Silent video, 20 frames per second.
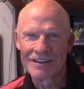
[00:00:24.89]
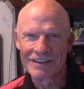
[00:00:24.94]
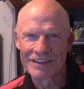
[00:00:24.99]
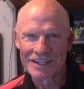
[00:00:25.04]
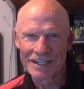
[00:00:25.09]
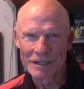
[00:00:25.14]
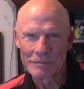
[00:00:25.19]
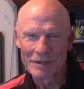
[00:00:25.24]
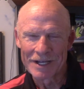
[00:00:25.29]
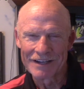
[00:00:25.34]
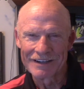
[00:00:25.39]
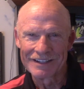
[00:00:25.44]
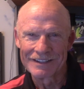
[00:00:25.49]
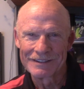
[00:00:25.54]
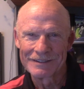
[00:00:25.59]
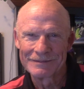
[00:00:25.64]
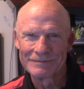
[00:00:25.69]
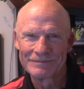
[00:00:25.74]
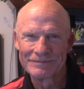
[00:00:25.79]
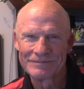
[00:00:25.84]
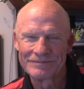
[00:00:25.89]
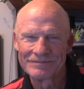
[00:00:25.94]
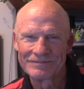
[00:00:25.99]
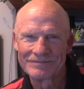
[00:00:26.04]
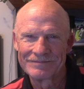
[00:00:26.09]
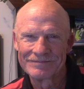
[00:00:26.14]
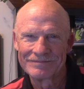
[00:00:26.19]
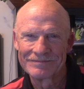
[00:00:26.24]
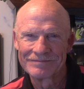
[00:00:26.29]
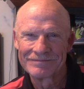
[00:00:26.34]
Think about it.
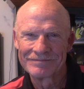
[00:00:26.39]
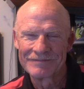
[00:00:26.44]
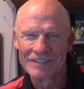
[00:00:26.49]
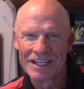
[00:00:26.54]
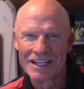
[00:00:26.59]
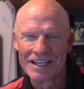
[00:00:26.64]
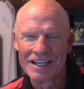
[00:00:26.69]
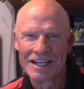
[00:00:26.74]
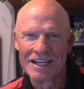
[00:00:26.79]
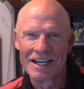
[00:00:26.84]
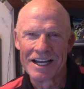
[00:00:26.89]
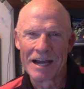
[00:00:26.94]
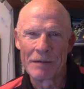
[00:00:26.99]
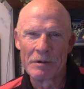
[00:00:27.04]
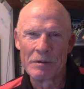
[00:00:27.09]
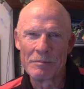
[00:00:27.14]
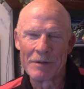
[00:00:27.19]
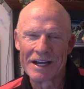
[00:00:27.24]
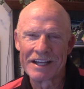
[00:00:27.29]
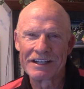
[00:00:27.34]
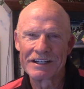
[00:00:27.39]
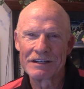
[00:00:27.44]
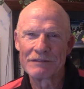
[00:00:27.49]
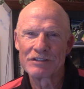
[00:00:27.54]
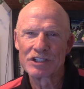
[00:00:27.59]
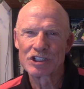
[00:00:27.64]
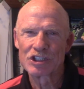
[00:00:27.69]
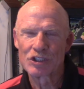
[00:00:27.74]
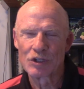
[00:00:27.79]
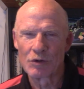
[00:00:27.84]
I'm reminded
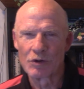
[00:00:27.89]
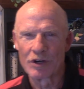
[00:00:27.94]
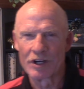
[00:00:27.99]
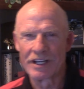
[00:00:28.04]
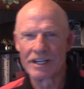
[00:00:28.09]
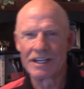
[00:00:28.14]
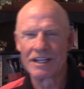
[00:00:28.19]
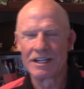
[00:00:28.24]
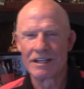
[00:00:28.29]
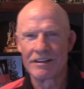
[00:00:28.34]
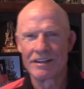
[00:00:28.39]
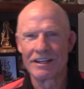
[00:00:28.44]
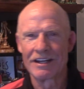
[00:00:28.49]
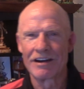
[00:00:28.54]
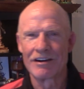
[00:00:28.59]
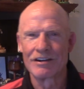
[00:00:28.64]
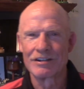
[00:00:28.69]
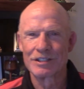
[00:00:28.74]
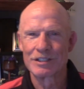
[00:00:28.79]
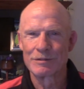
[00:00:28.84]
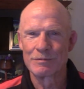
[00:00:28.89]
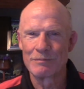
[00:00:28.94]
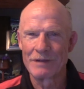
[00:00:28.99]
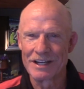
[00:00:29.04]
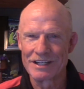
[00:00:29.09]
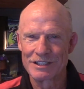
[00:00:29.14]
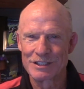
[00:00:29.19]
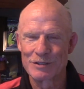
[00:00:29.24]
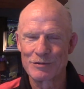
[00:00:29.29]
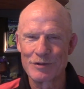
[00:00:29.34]
of a story that
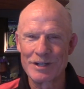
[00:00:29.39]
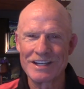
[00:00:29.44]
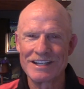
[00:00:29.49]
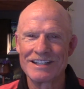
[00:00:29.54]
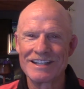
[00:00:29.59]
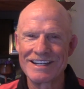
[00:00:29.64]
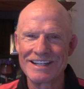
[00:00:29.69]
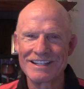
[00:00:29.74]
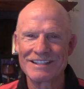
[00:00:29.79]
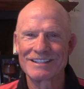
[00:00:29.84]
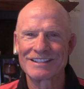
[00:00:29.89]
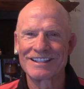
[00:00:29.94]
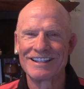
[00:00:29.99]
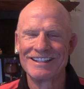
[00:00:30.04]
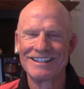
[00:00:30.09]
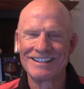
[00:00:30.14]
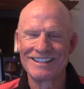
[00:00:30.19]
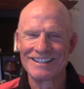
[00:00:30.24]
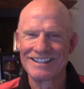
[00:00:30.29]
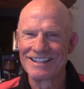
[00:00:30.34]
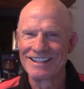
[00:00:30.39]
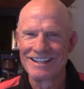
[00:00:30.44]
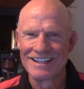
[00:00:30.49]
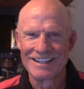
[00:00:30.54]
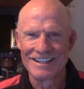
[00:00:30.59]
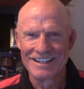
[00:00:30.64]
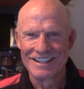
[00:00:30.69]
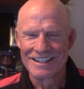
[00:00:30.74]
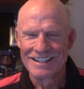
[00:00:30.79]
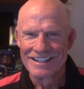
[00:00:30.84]
my sweet niece,
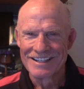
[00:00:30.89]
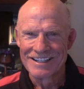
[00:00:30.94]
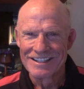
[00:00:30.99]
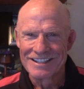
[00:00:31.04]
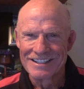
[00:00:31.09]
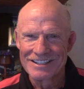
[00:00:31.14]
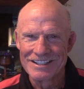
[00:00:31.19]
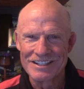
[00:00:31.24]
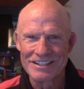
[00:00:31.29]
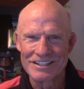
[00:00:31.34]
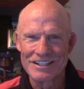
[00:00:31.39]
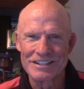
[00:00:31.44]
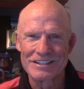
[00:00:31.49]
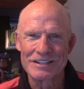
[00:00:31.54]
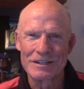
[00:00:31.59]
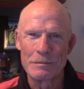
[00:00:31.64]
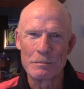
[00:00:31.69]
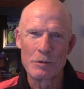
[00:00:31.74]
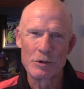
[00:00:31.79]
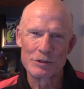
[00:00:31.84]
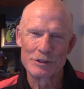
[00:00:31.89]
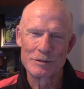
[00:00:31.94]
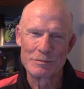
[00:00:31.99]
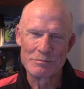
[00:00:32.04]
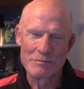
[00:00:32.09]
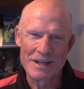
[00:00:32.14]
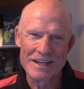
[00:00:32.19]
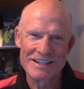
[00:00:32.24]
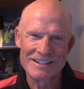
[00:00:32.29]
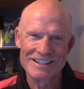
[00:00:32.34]
she's just the most
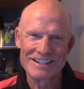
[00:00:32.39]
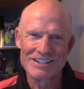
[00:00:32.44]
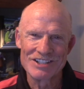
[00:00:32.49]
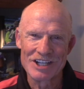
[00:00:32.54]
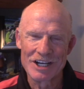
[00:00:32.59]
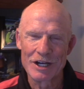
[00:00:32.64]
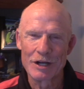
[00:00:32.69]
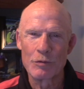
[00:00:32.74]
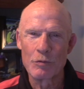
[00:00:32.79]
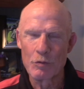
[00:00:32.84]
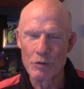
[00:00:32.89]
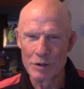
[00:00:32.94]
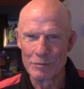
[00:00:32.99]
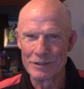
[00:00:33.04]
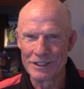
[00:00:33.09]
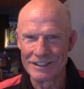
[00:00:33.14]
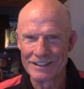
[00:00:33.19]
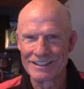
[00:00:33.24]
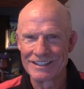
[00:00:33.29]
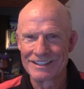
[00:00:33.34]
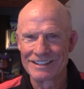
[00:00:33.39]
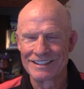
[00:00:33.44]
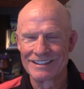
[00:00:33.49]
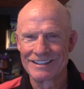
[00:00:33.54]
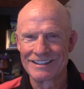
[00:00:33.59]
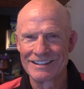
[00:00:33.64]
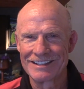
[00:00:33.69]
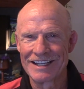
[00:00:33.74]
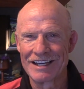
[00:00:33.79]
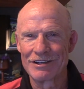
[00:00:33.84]
amazing young woman,
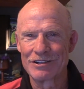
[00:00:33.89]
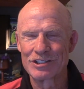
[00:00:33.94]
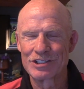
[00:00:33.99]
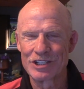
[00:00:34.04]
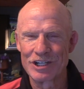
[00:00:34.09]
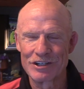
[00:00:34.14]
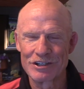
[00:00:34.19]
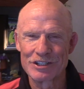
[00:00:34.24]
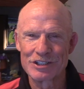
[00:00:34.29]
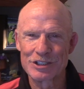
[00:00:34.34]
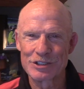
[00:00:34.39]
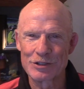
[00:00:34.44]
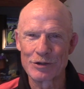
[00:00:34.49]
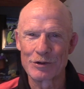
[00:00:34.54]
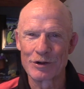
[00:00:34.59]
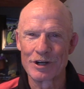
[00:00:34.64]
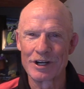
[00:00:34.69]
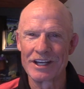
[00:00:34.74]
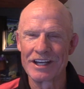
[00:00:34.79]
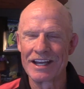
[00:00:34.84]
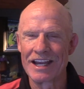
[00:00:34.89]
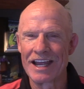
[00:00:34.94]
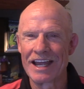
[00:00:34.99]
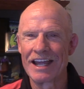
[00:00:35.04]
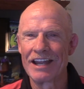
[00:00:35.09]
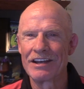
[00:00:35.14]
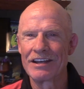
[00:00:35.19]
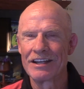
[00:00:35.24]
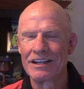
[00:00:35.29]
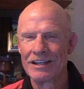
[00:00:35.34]
now shared a story
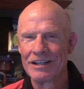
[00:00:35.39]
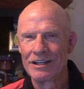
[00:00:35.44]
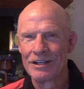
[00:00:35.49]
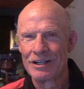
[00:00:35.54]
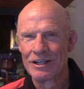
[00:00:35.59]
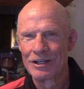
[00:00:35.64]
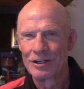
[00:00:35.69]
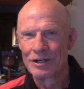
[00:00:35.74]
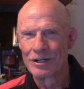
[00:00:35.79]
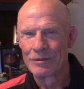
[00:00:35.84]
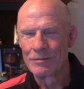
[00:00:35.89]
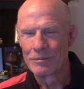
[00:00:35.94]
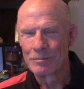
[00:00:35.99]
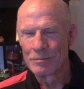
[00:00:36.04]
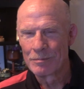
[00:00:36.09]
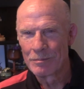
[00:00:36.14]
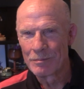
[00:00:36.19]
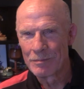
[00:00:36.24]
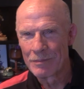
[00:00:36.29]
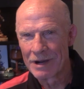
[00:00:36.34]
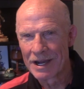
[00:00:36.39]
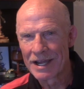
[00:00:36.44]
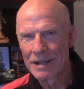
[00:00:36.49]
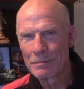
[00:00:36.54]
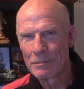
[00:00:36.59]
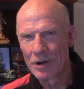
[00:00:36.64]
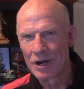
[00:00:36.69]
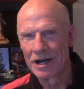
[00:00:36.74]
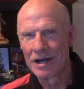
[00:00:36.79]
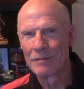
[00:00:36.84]
at my
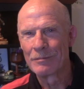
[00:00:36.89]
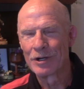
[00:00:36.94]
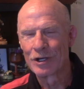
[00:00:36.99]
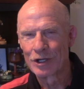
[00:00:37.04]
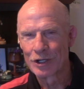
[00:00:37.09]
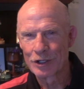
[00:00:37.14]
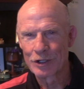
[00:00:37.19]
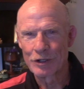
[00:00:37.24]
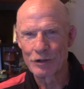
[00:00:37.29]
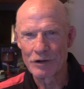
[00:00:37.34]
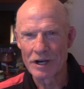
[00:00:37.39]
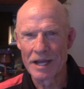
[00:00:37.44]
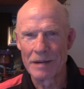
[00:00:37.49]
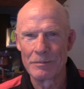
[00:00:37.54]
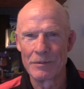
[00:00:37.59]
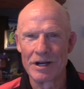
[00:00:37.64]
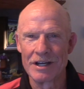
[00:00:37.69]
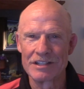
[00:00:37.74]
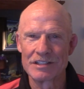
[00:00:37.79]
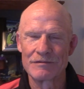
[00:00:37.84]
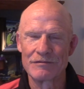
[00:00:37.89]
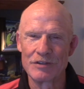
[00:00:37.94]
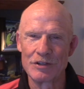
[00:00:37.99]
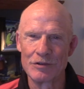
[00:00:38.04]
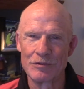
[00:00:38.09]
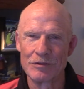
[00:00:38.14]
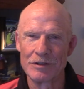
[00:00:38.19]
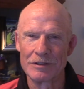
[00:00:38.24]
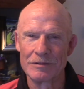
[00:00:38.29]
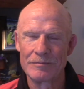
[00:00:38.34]
mom, her grandma's
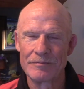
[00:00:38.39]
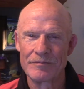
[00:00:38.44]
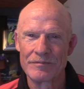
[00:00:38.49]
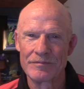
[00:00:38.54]
funeral.